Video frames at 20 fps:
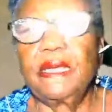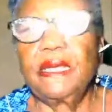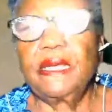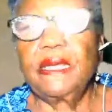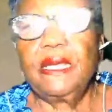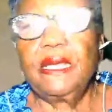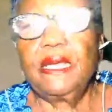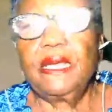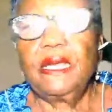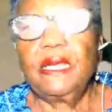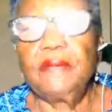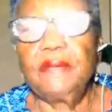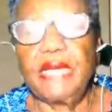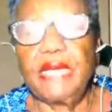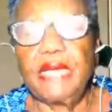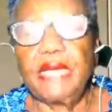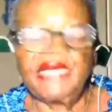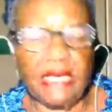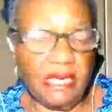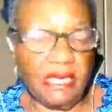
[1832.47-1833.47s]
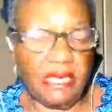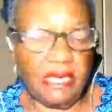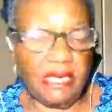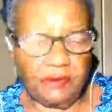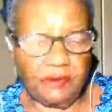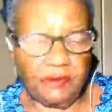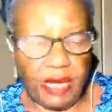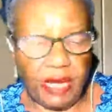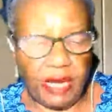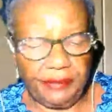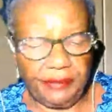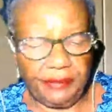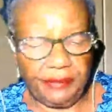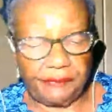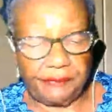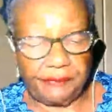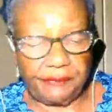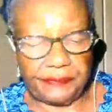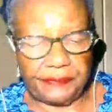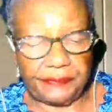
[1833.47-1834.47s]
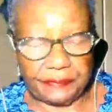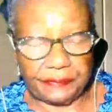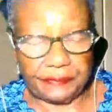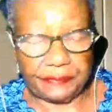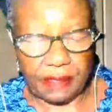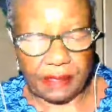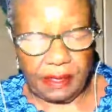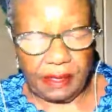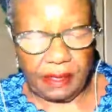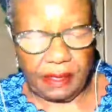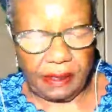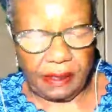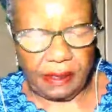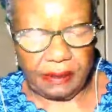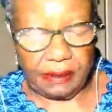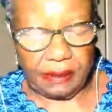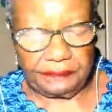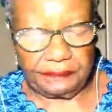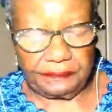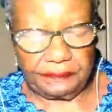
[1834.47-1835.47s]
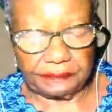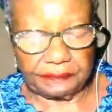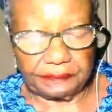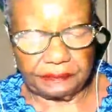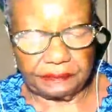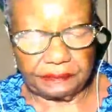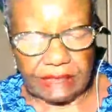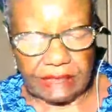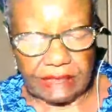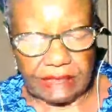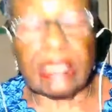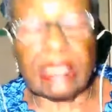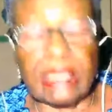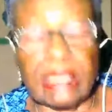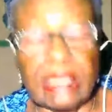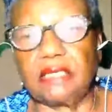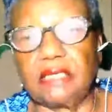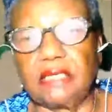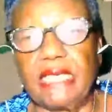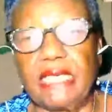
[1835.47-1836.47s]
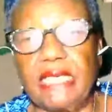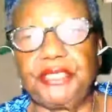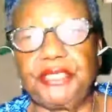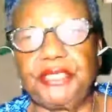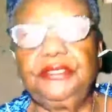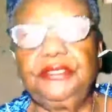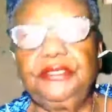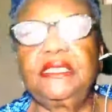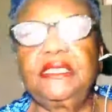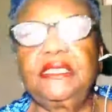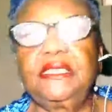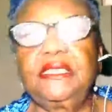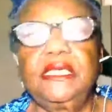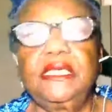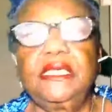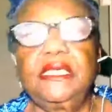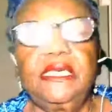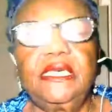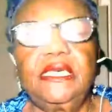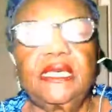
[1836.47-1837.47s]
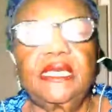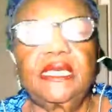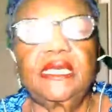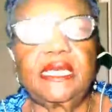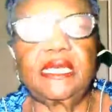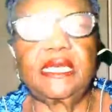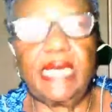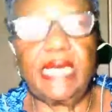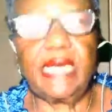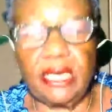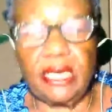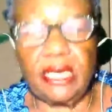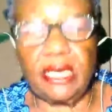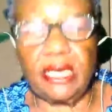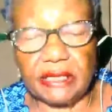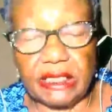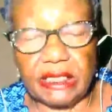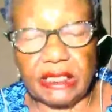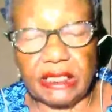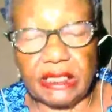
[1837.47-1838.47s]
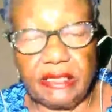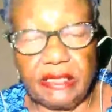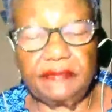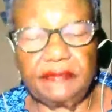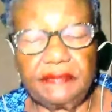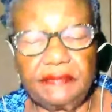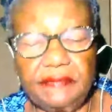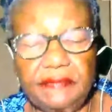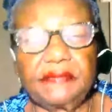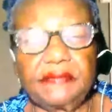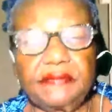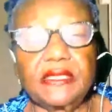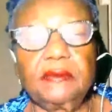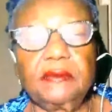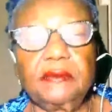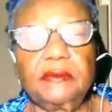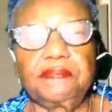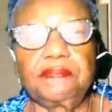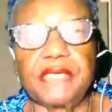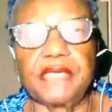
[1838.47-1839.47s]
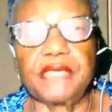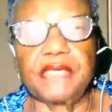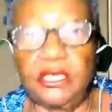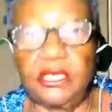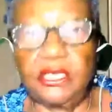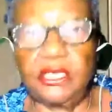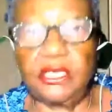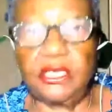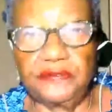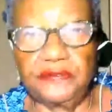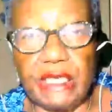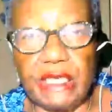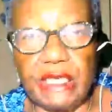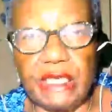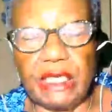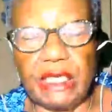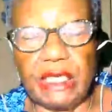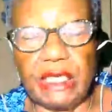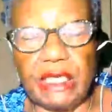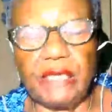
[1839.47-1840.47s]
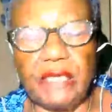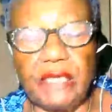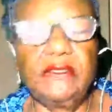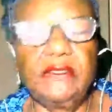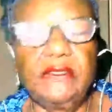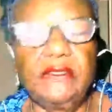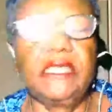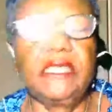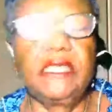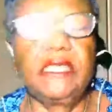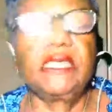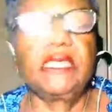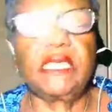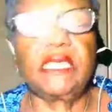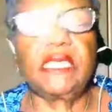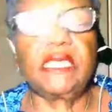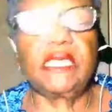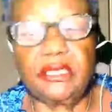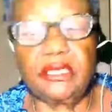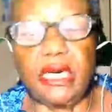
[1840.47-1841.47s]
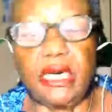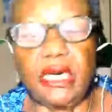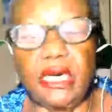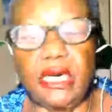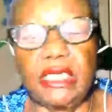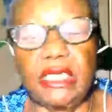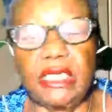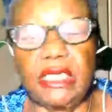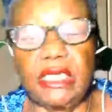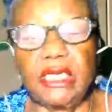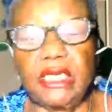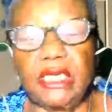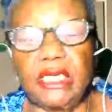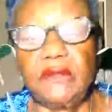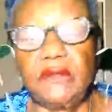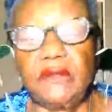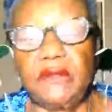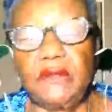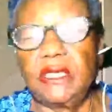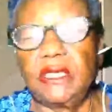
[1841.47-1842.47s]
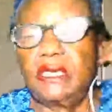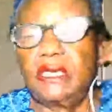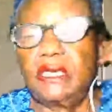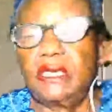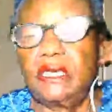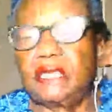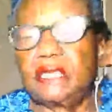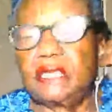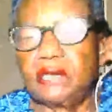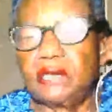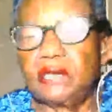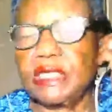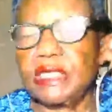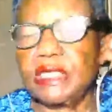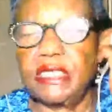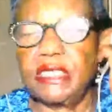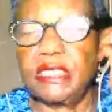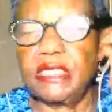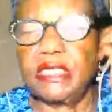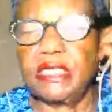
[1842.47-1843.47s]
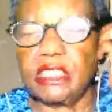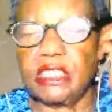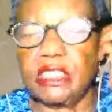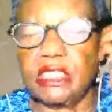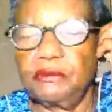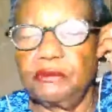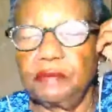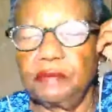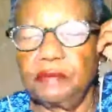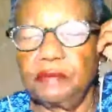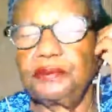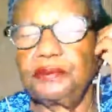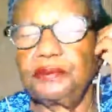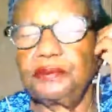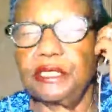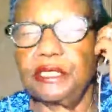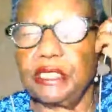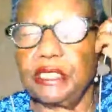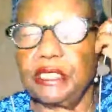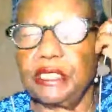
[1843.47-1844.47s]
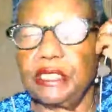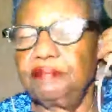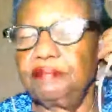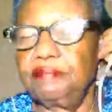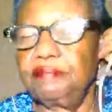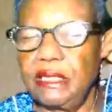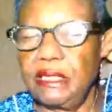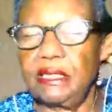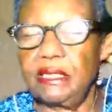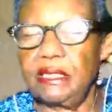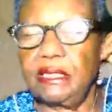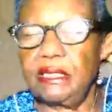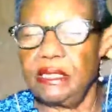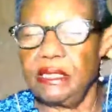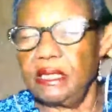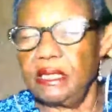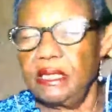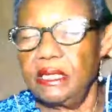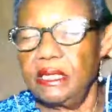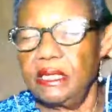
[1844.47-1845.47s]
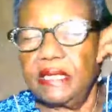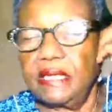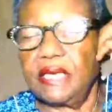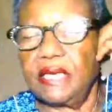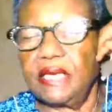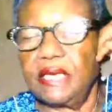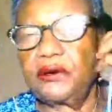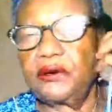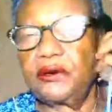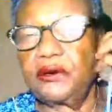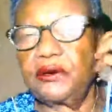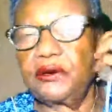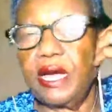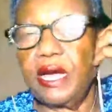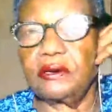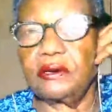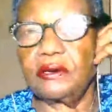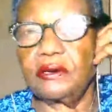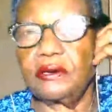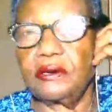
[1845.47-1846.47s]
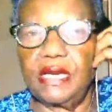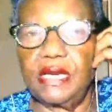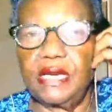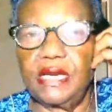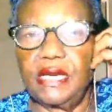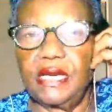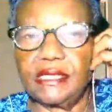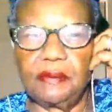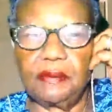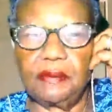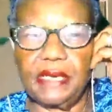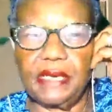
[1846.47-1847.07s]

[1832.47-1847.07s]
But at any rate, um, it doesn't matter. Clarity, clear video, clear audio, those things are more important to me than a crowd. Amen, somebody.